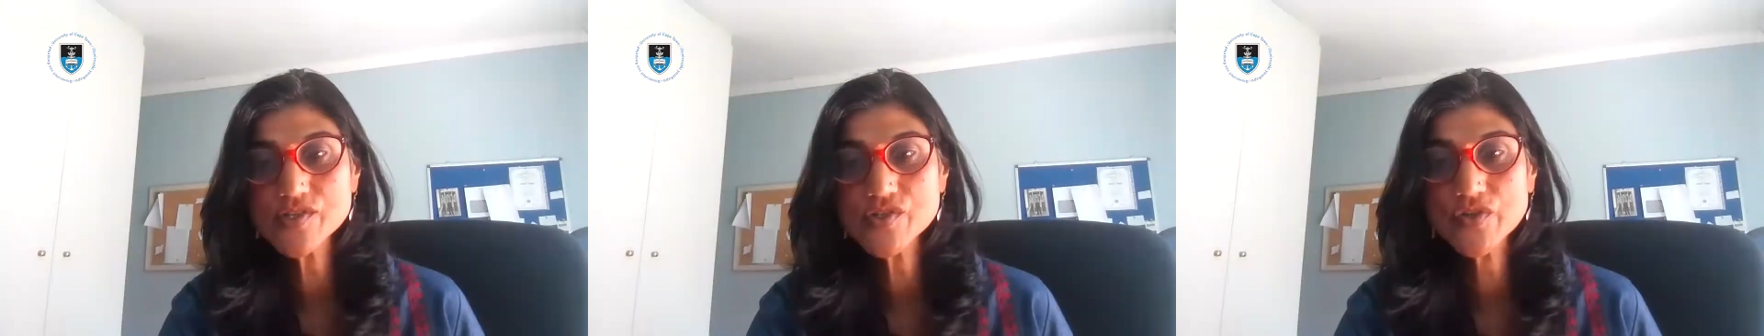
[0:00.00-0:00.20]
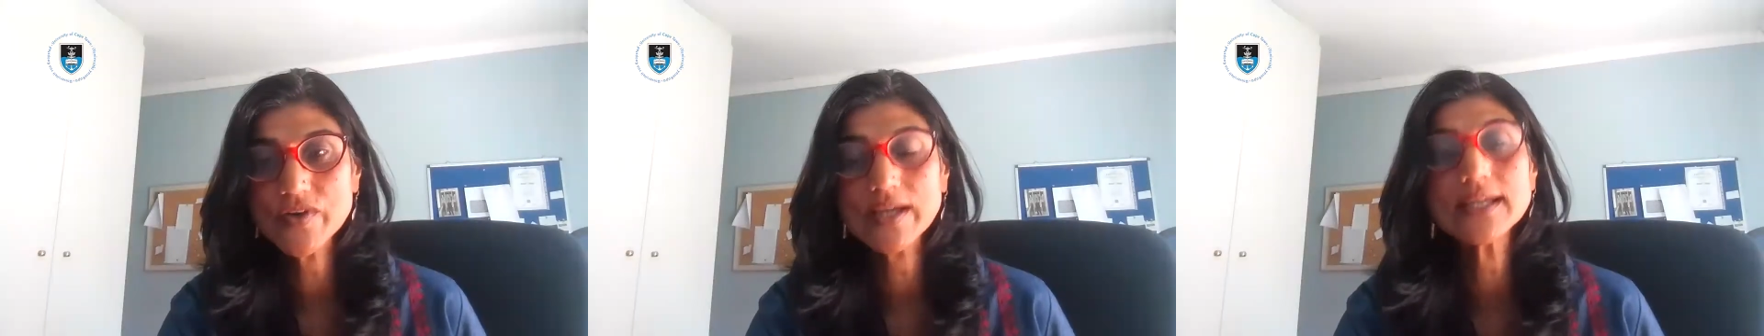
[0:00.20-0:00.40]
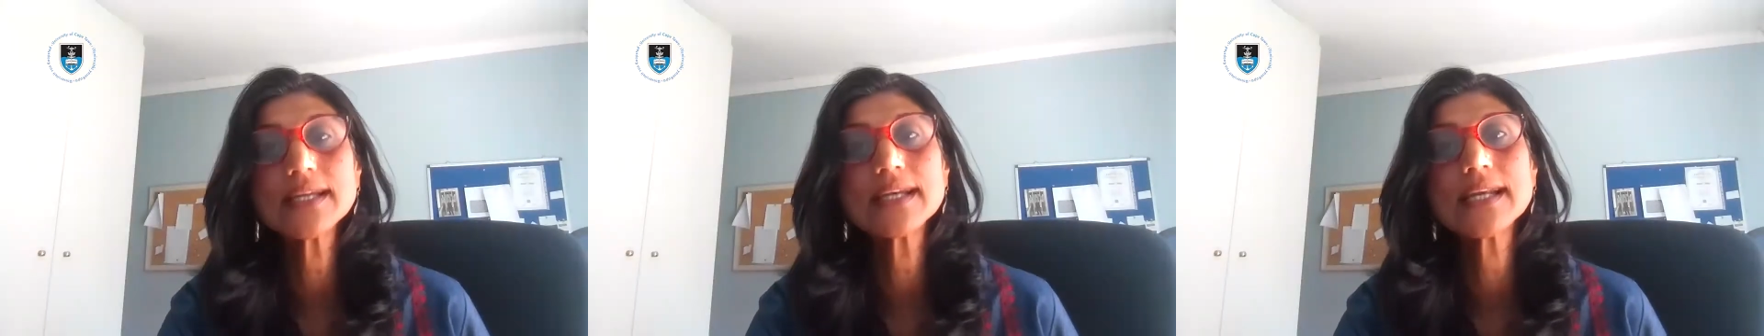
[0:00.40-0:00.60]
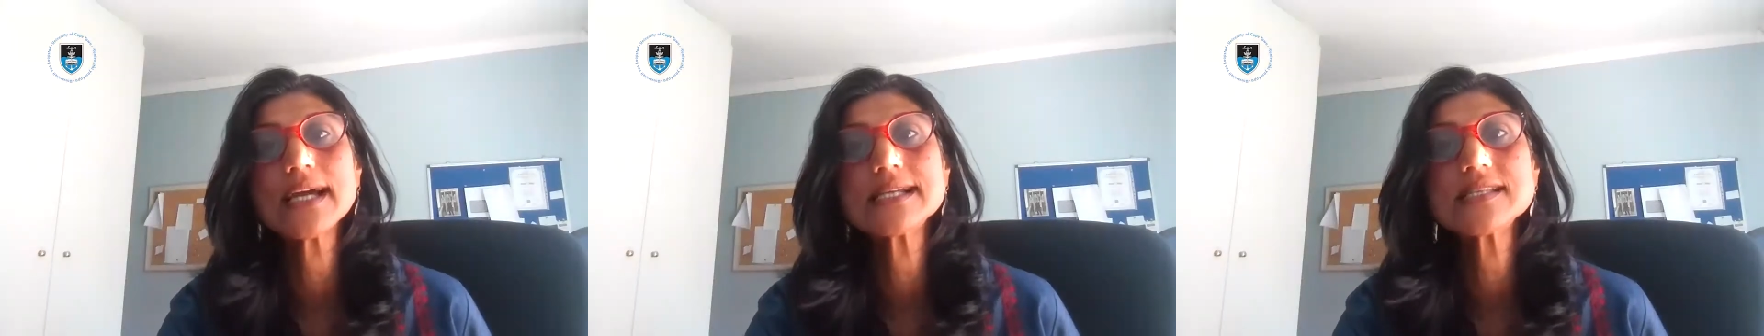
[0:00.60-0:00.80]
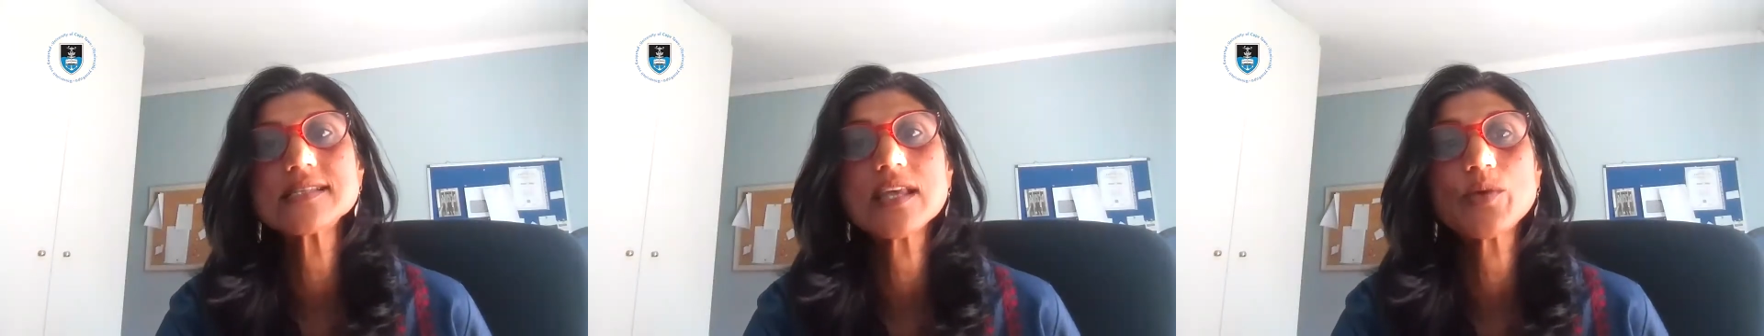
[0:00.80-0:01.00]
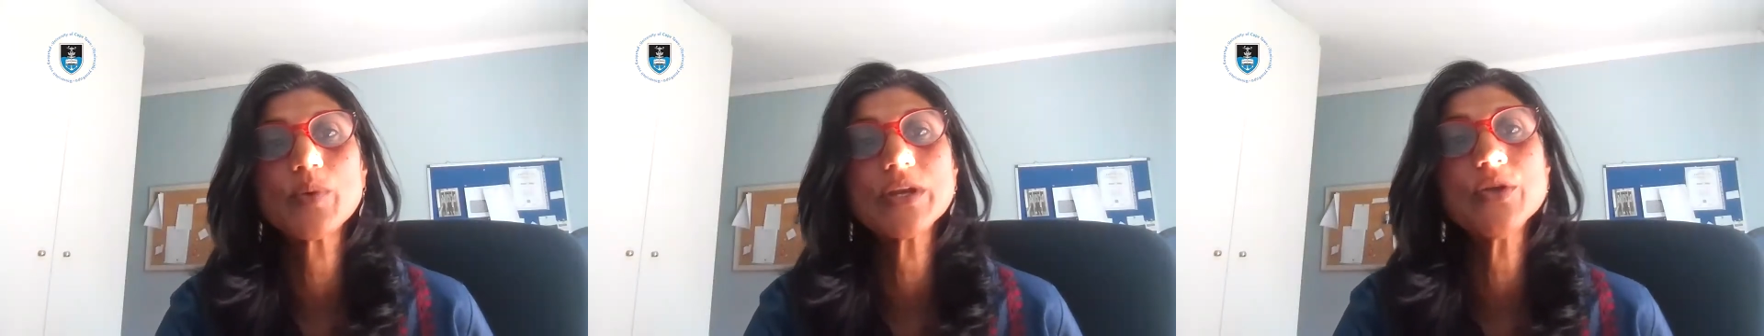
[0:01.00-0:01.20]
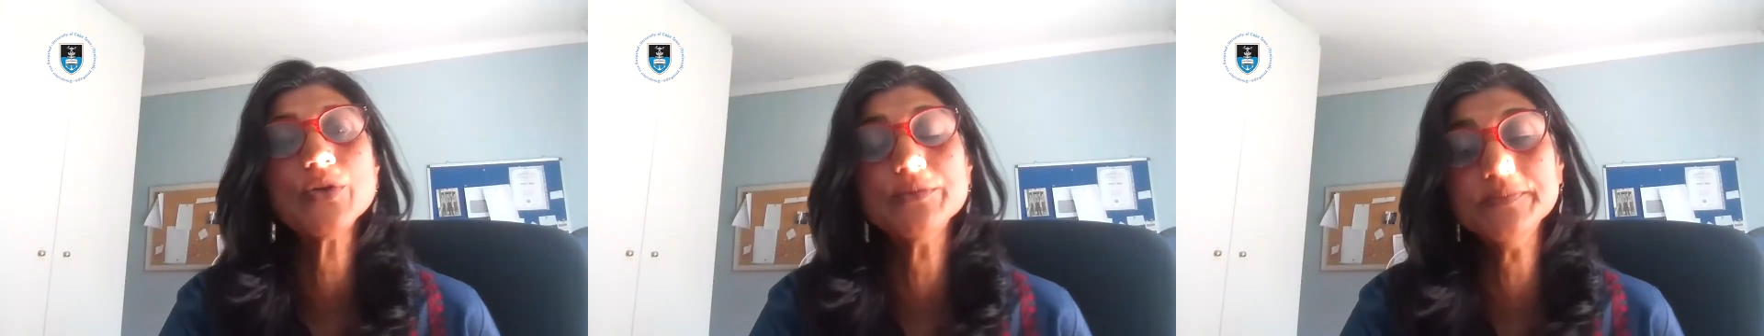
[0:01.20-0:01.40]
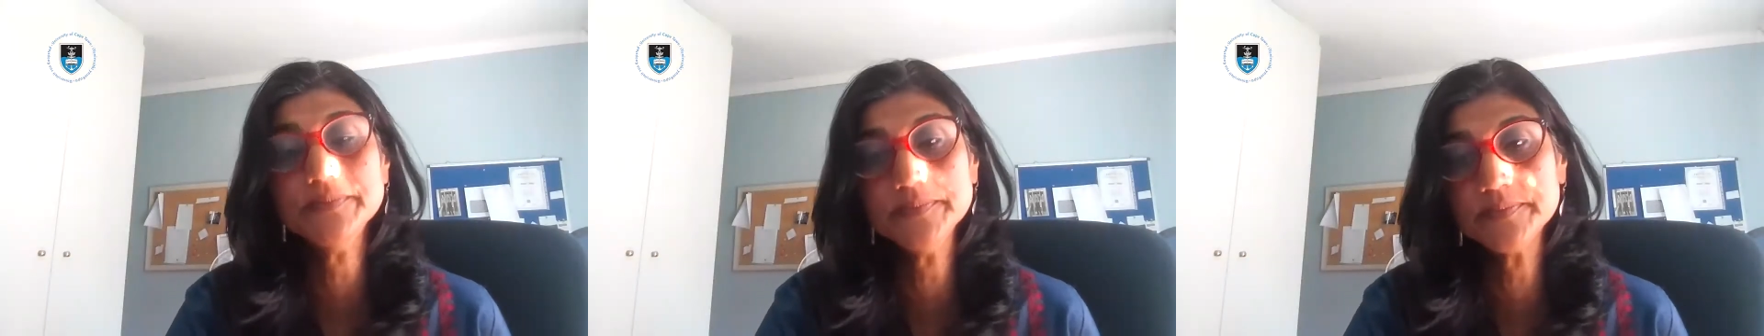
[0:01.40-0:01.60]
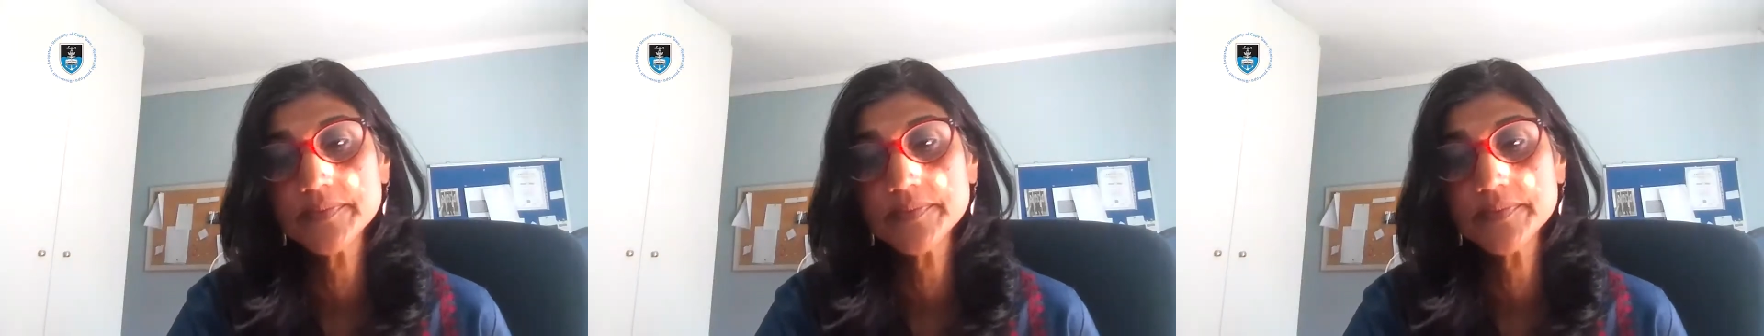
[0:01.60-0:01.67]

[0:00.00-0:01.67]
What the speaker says: things to recognize is that when you